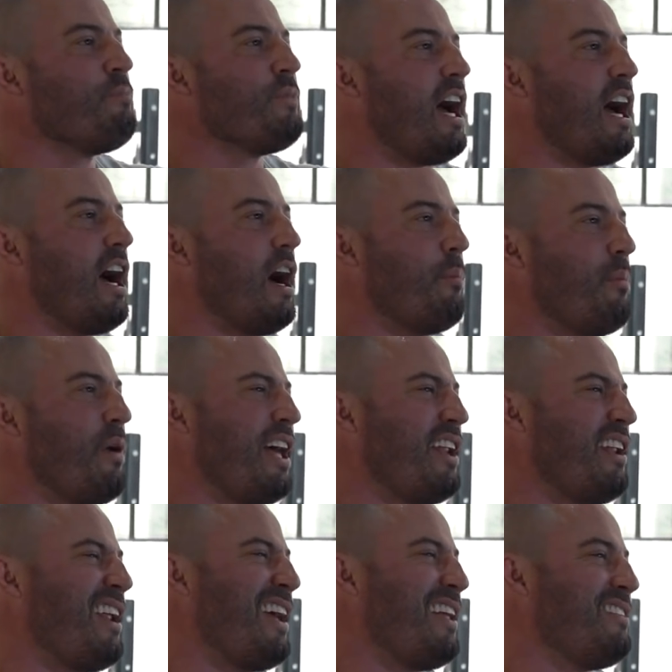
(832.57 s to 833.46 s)

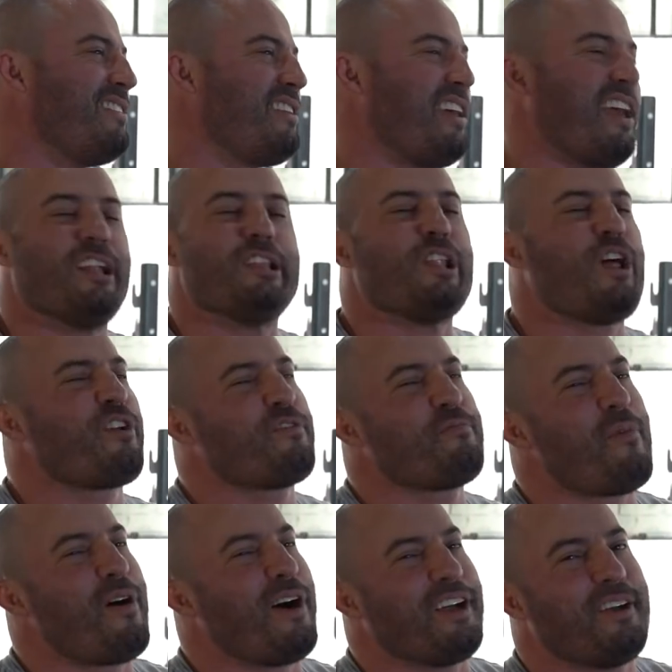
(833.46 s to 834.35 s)
A lot
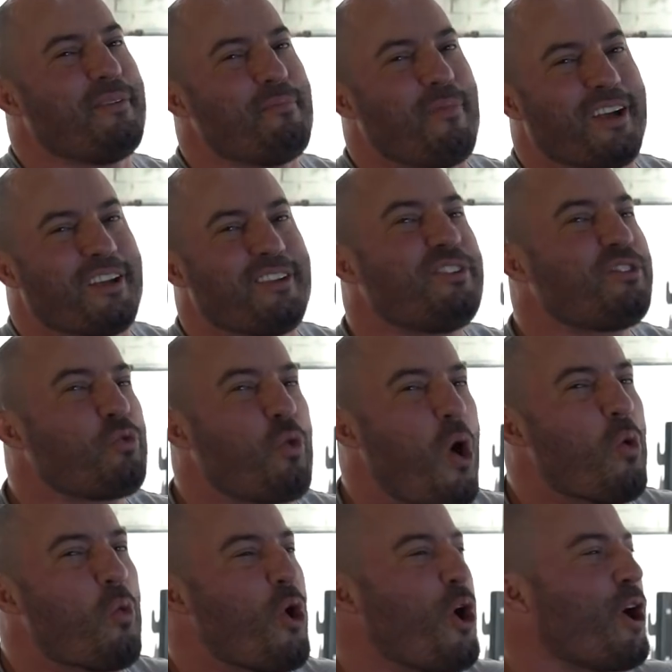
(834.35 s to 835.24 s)
of my
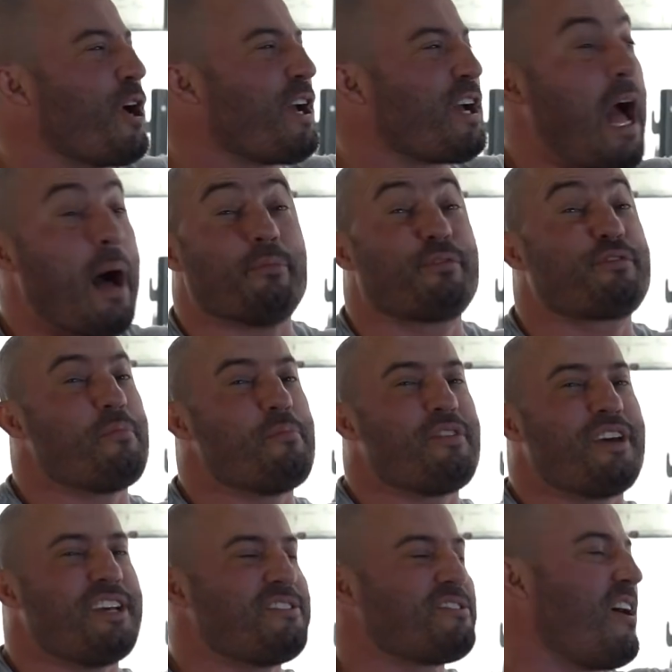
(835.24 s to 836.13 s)
squat work comes from
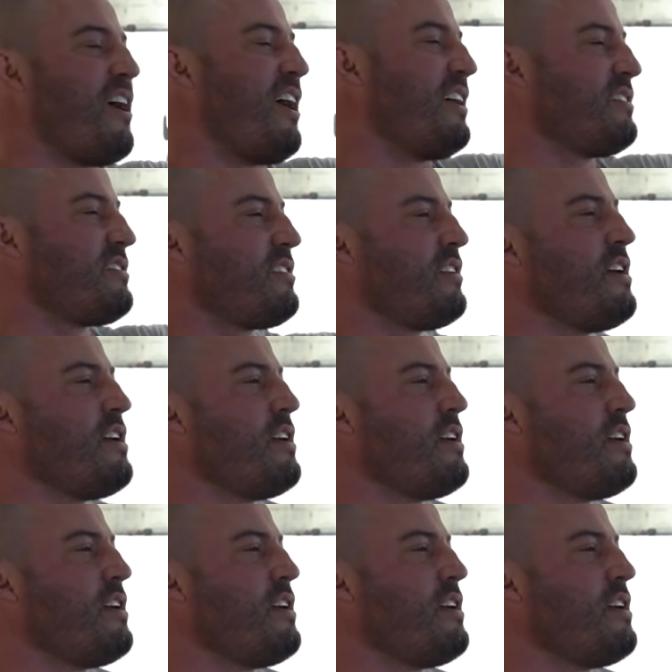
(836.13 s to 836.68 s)
these guys.